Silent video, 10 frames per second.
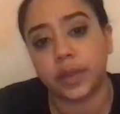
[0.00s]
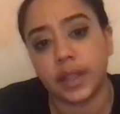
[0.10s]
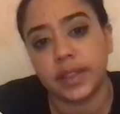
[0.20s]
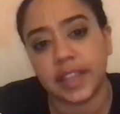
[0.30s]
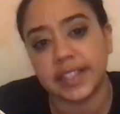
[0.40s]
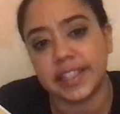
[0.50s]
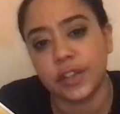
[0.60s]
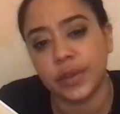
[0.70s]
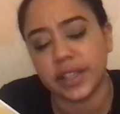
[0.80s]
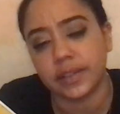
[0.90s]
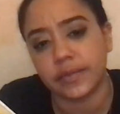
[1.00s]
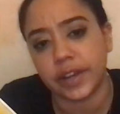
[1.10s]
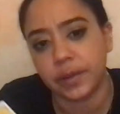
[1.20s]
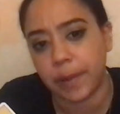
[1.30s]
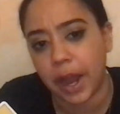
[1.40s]
They see you as a
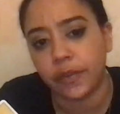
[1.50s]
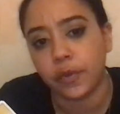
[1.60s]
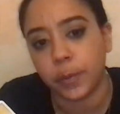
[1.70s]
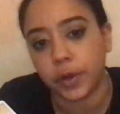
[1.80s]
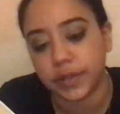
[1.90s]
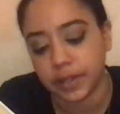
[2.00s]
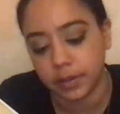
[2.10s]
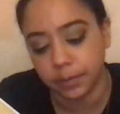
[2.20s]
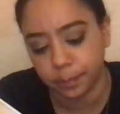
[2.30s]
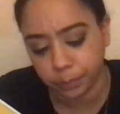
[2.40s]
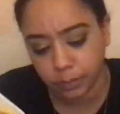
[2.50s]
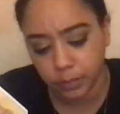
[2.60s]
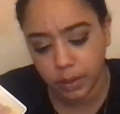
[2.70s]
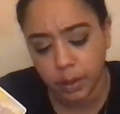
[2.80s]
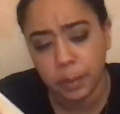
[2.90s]
very powerful person,
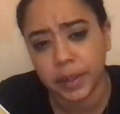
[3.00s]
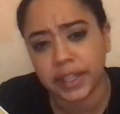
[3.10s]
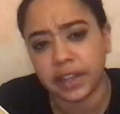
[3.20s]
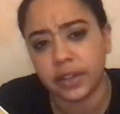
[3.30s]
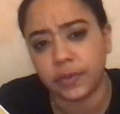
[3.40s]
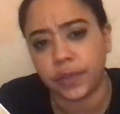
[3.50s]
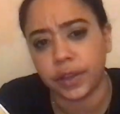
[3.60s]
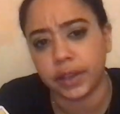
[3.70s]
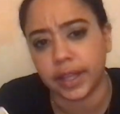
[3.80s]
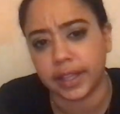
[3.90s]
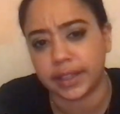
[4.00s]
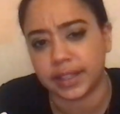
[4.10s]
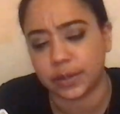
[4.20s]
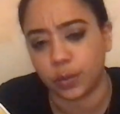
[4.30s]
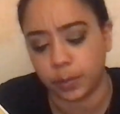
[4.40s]
but they could feel like
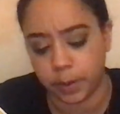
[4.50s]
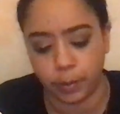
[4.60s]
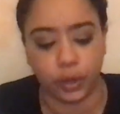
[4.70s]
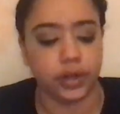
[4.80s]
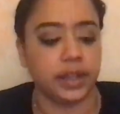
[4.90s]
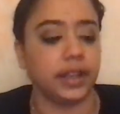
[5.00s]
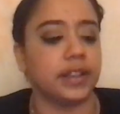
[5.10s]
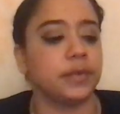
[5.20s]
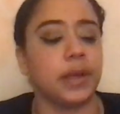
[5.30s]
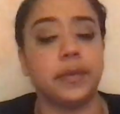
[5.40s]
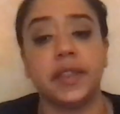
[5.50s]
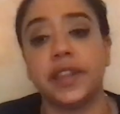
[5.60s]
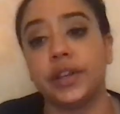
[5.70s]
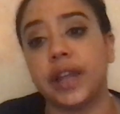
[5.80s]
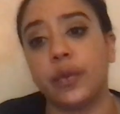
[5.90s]
this would be burdening because maybe
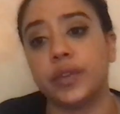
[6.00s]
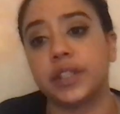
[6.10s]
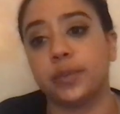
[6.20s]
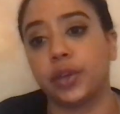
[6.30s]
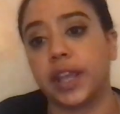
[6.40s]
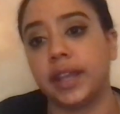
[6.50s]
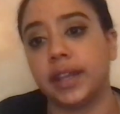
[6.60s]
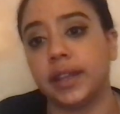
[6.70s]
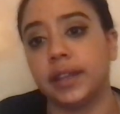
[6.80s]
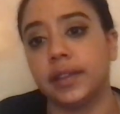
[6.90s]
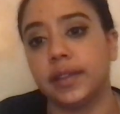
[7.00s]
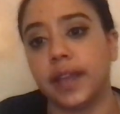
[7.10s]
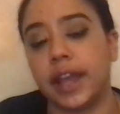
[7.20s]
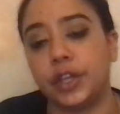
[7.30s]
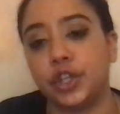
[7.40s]
they're not reciprocating the
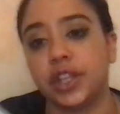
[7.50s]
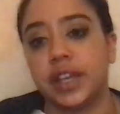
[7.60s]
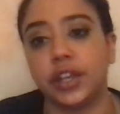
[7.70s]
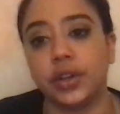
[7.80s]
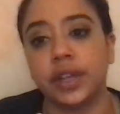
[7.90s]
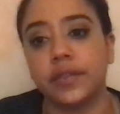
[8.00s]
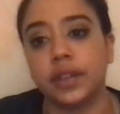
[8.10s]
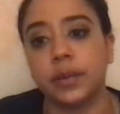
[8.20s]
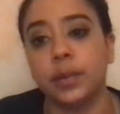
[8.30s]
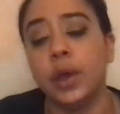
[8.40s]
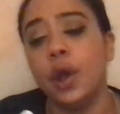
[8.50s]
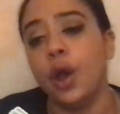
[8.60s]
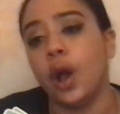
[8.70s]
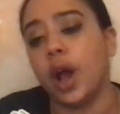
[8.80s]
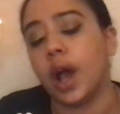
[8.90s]
energy that you're giving them,
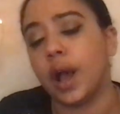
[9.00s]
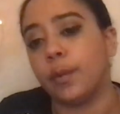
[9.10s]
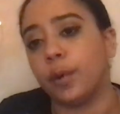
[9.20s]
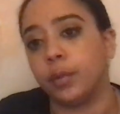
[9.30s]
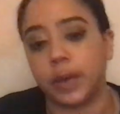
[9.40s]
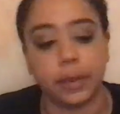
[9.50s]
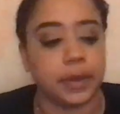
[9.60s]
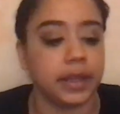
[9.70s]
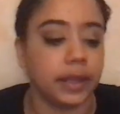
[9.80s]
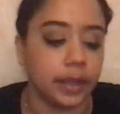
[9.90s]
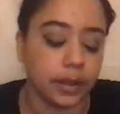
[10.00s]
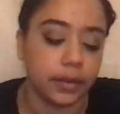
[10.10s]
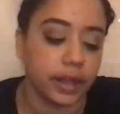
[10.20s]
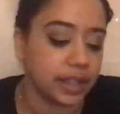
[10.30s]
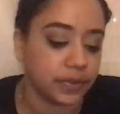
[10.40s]
or maybe
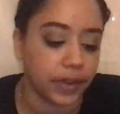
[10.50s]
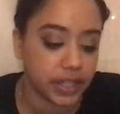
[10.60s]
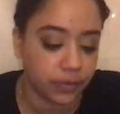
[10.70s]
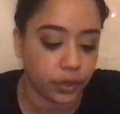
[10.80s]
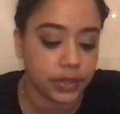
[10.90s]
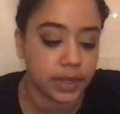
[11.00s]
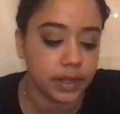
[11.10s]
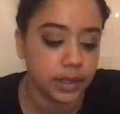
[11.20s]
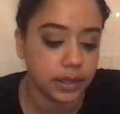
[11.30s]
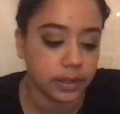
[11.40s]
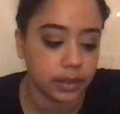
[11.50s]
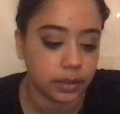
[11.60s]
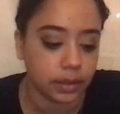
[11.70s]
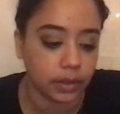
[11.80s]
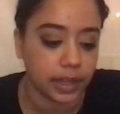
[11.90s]
it's vice versa.
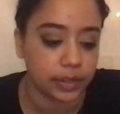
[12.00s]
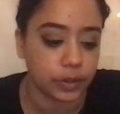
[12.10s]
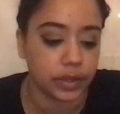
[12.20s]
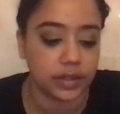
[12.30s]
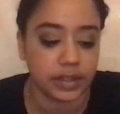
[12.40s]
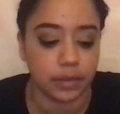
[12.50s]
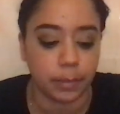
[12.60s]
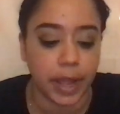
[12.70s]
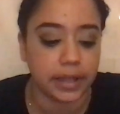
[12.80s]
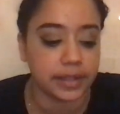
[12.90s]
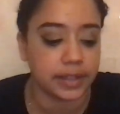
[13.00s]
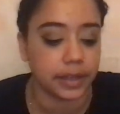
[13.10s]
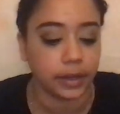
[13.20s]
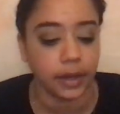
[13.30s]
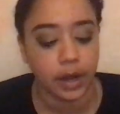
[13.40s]
Okay, so there's an imbalance
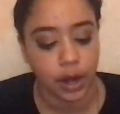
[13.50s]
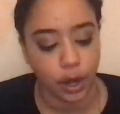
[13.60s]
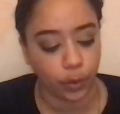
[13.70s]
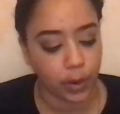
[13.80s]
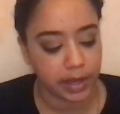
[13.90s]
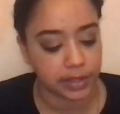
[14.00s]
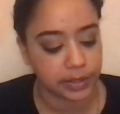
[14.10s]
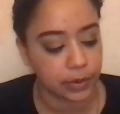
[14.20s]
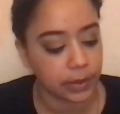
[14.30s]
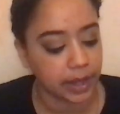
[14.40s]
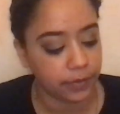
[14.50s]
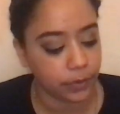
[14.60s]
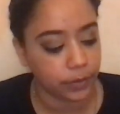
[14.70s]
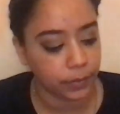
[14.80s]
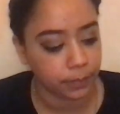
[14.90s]
here. We're on a soul
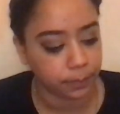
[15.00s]
level.